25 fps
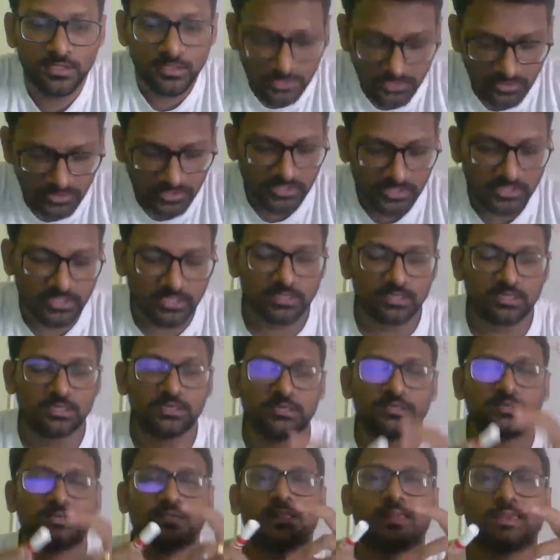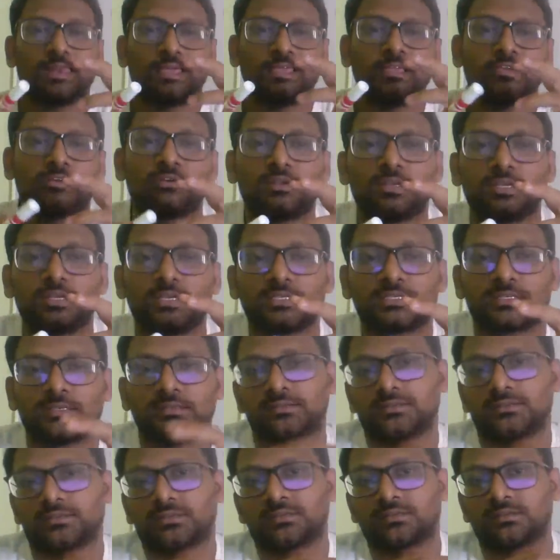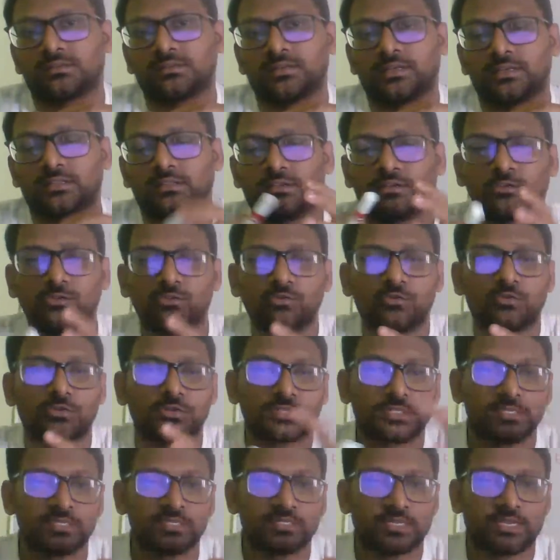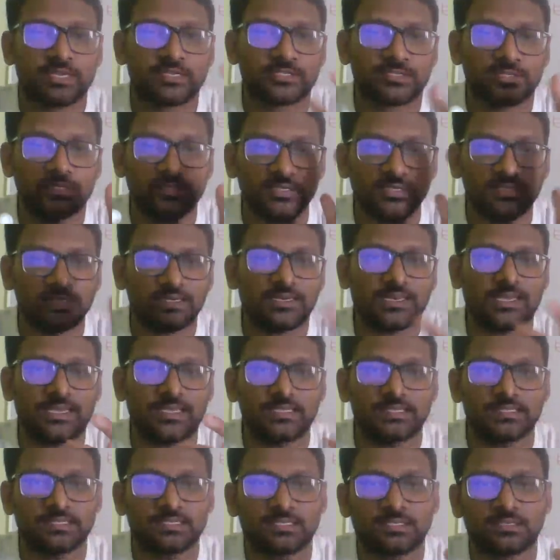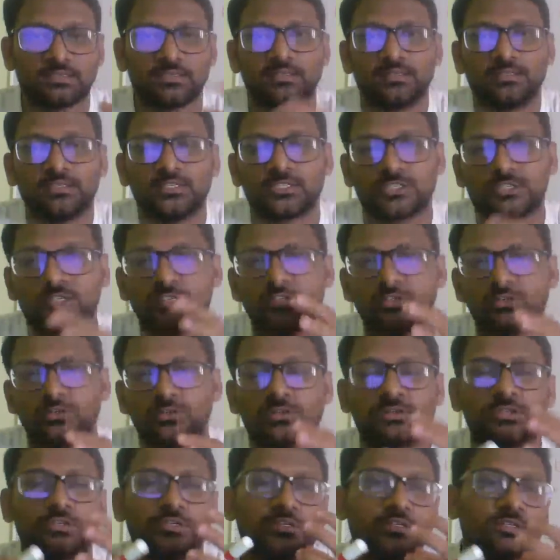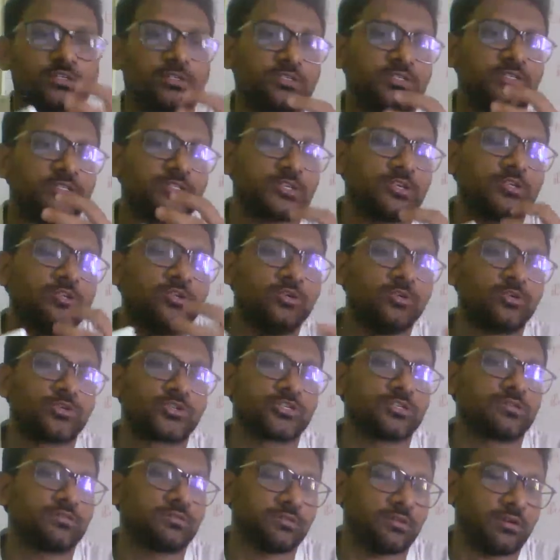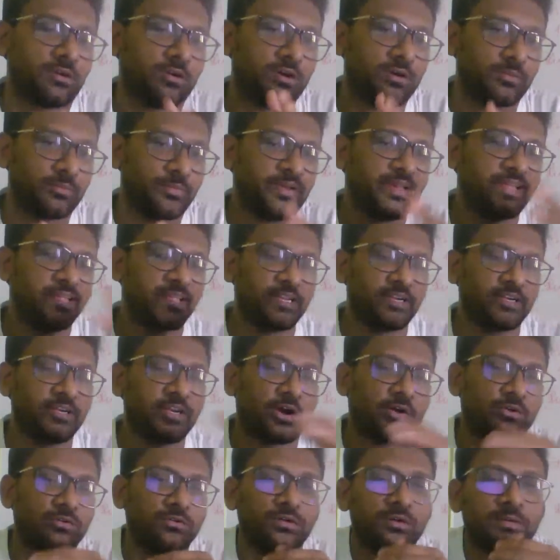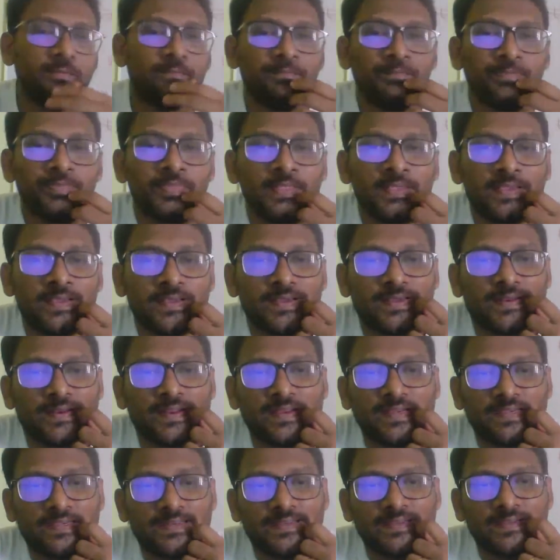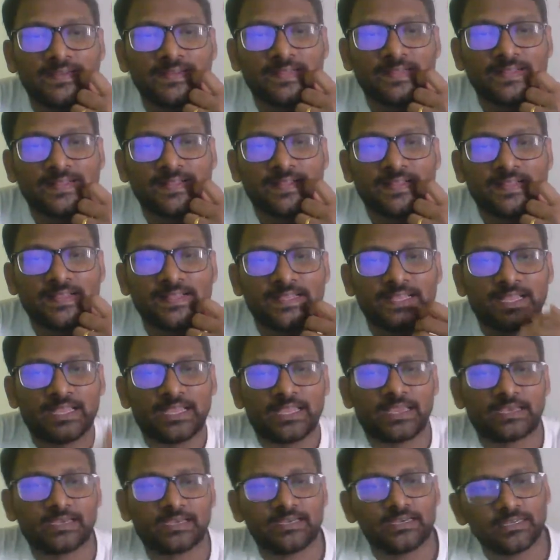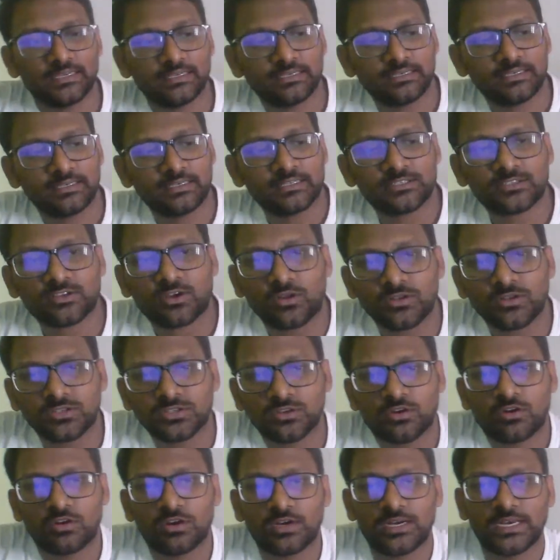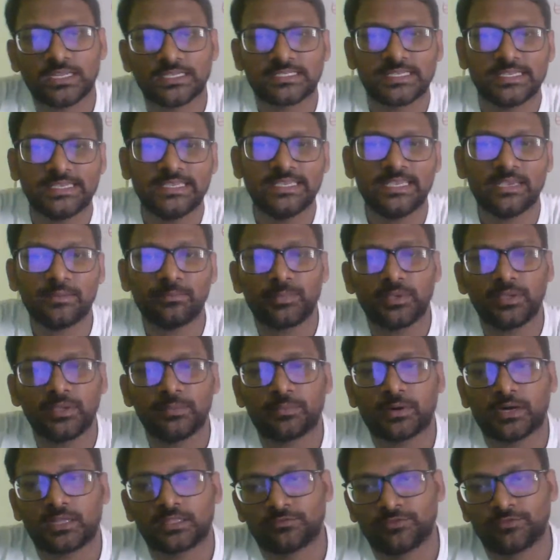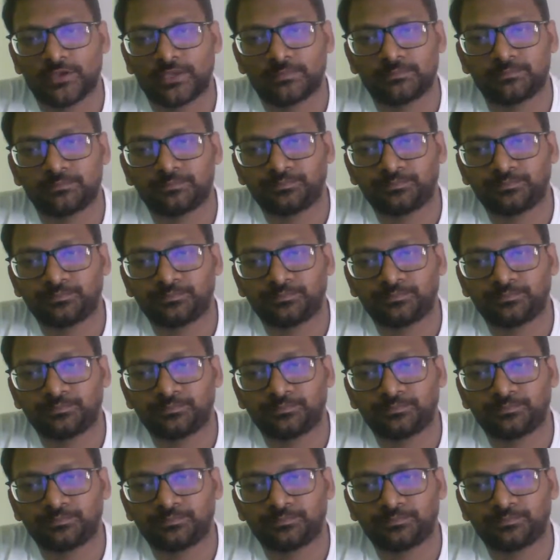So here in the glycolysis, like the glucose is actually lysed, dissolution or breaking down, right? And it is also called as EMP pathway.